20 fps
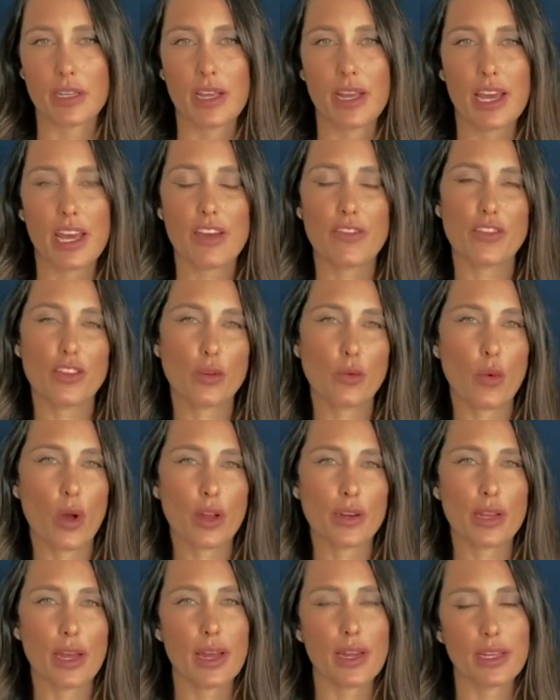If you
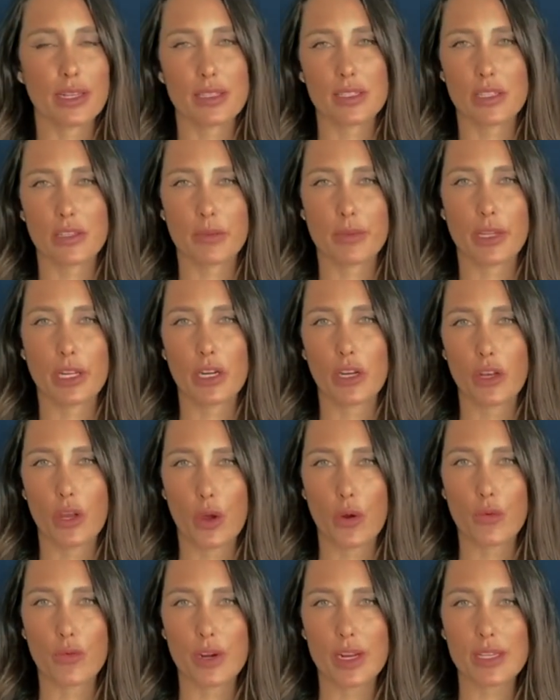want a considerably
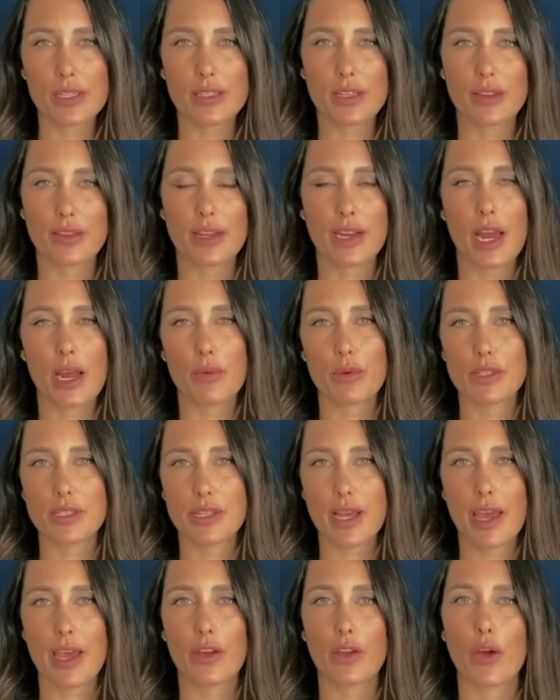low risk, then I would
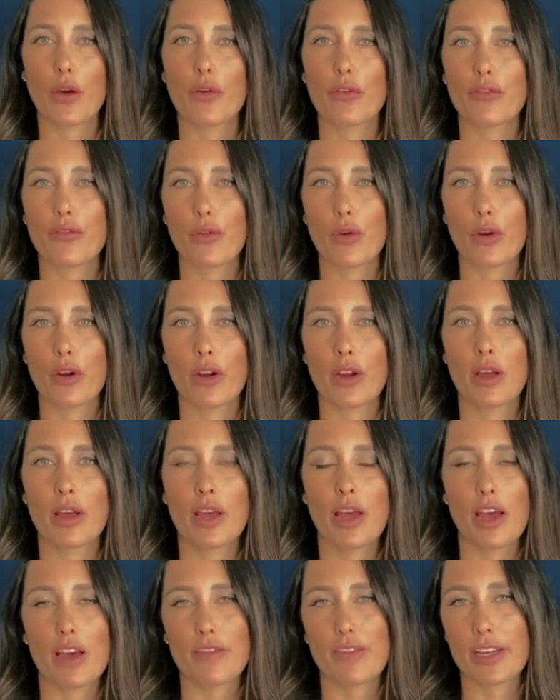say go for
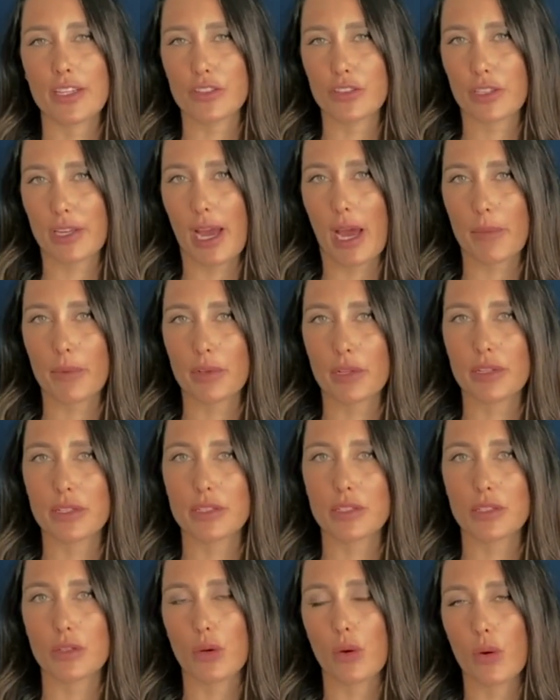a venture
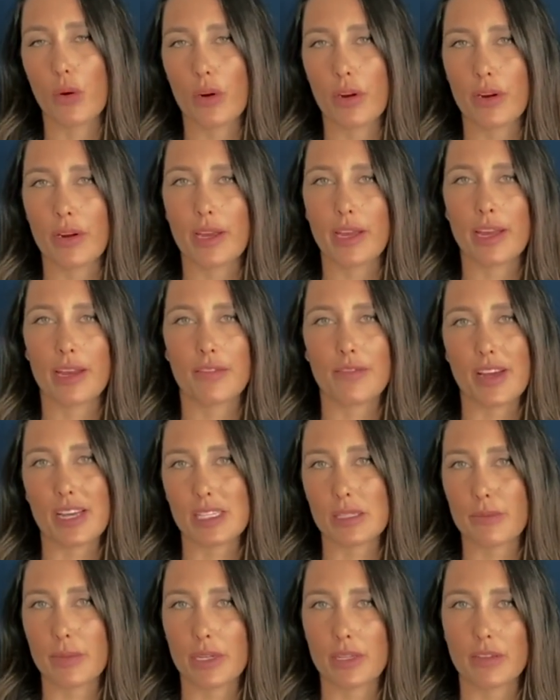capitalist or
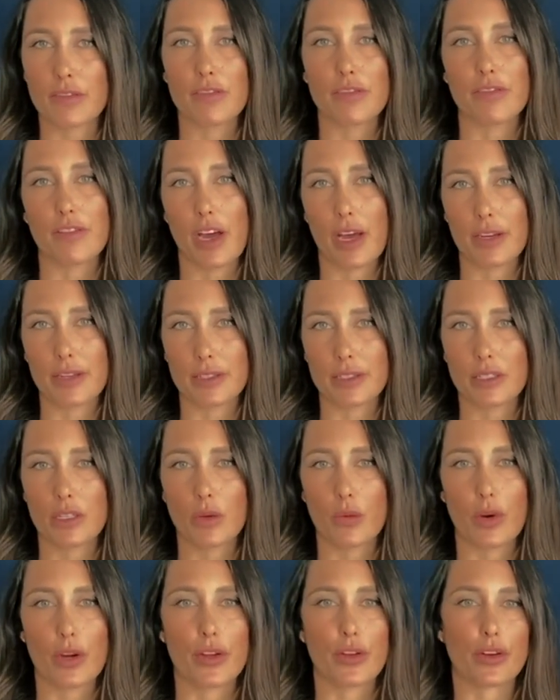investment fund,
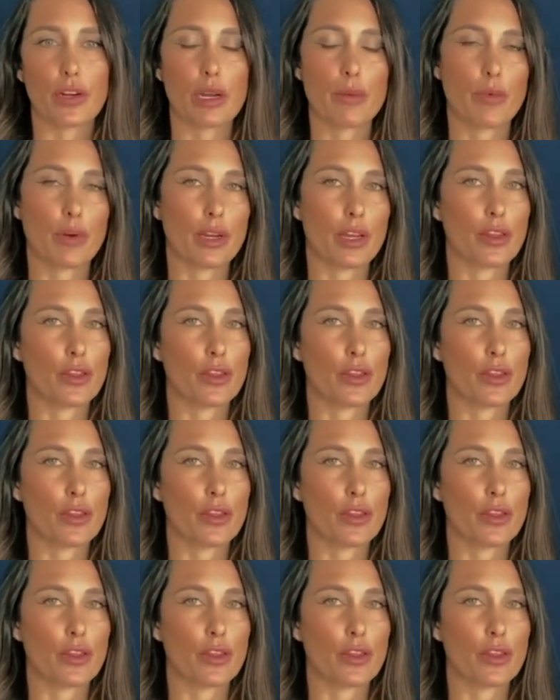where you're going to put in